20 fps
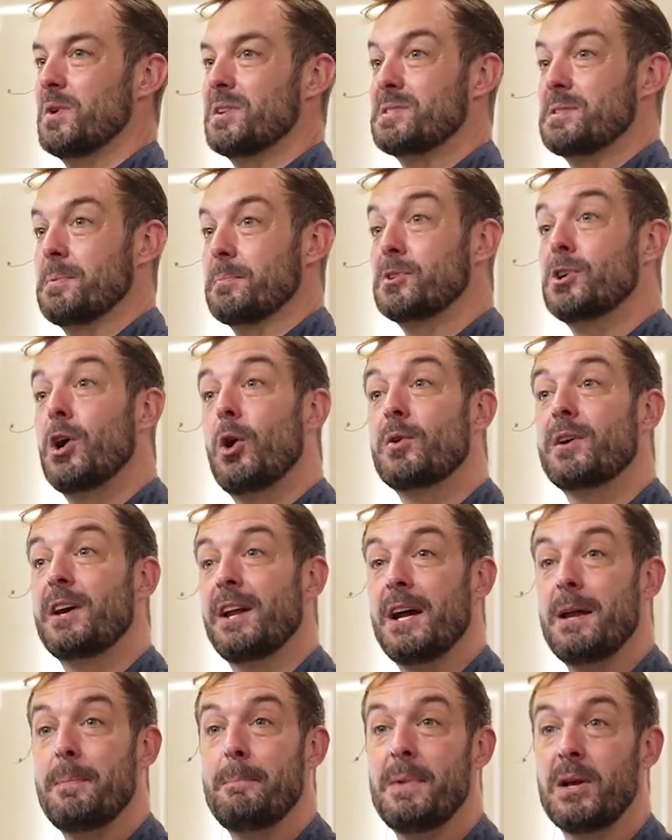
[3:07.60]
with some
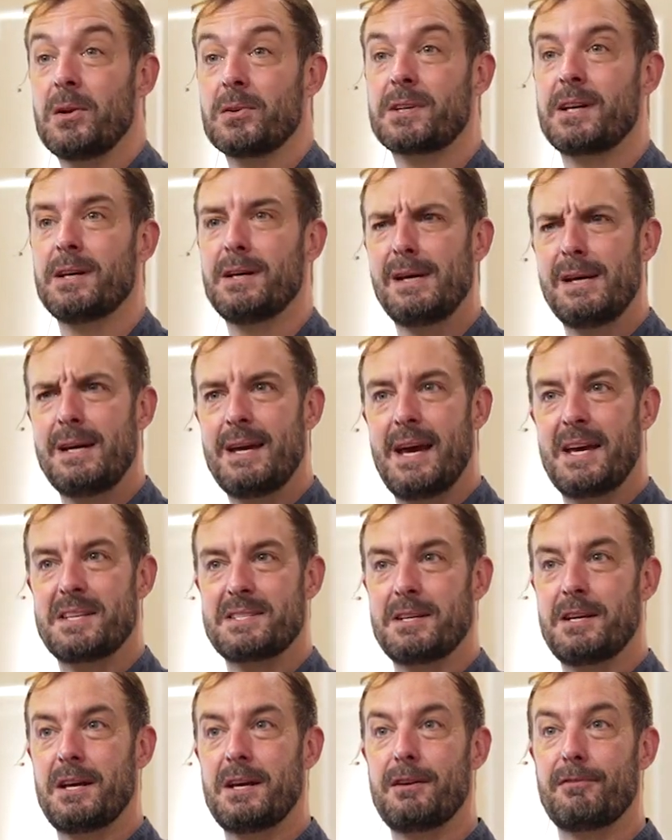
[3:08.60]
coconut milk
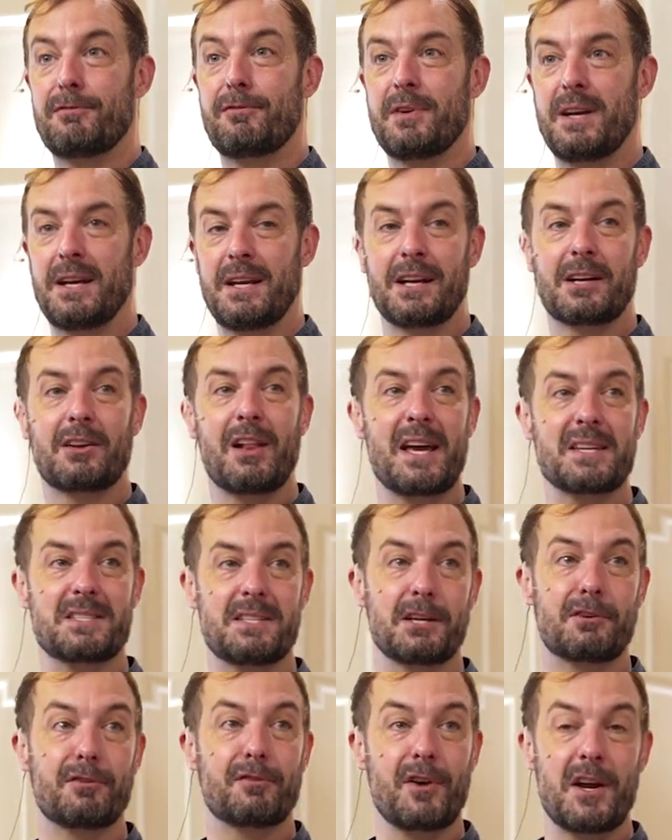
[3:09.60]
in a
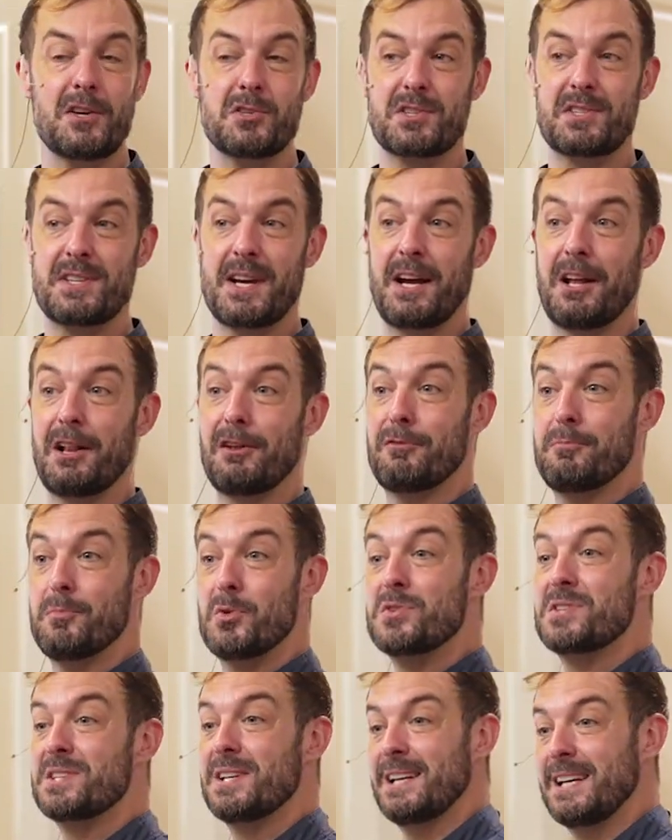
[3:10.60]
classic French style of
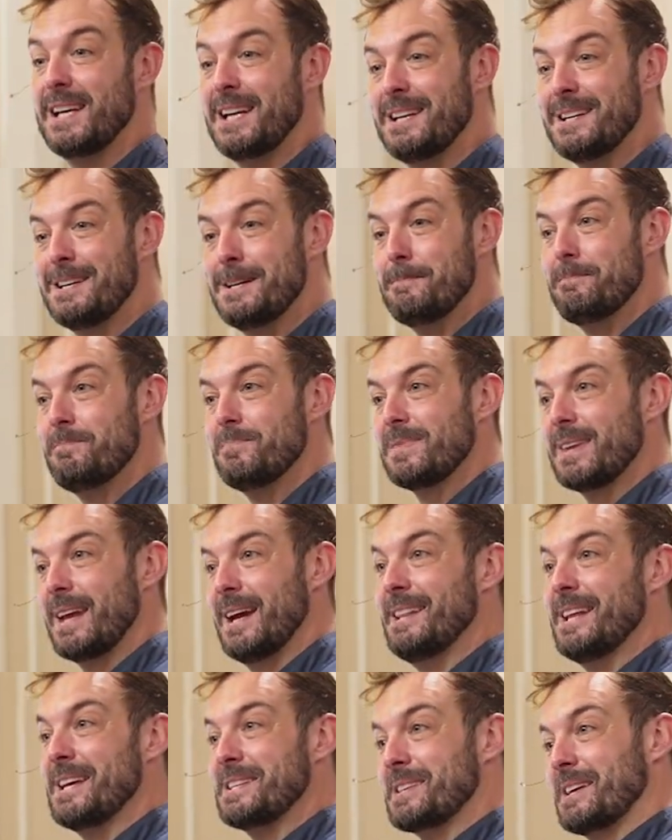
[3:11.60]
mousseline.
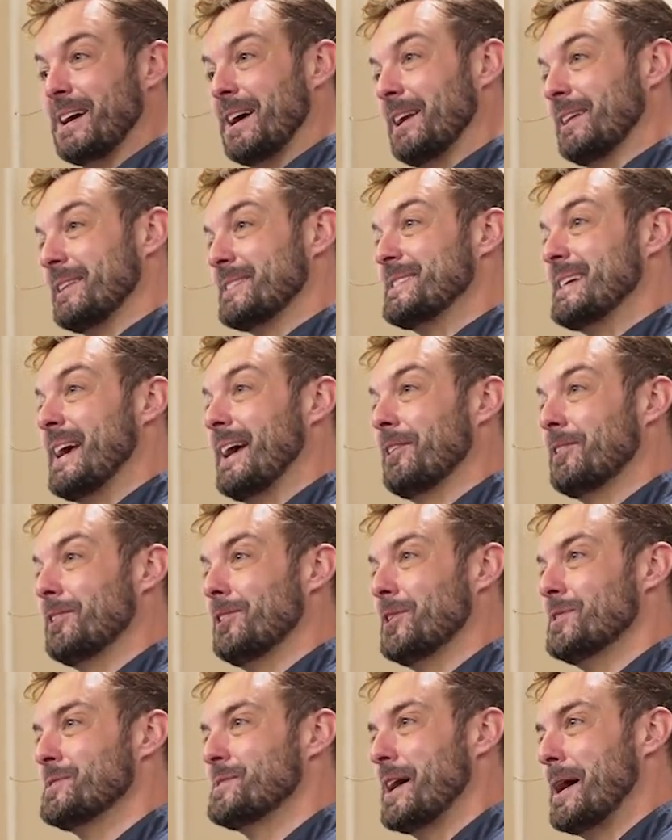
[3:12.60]
And that's got a
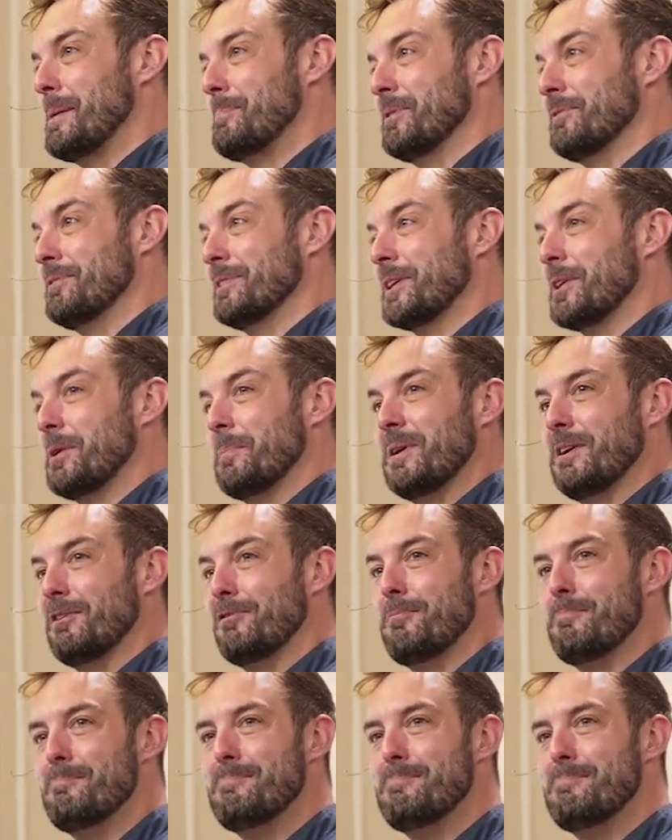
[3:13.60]
salad on top of a little bit of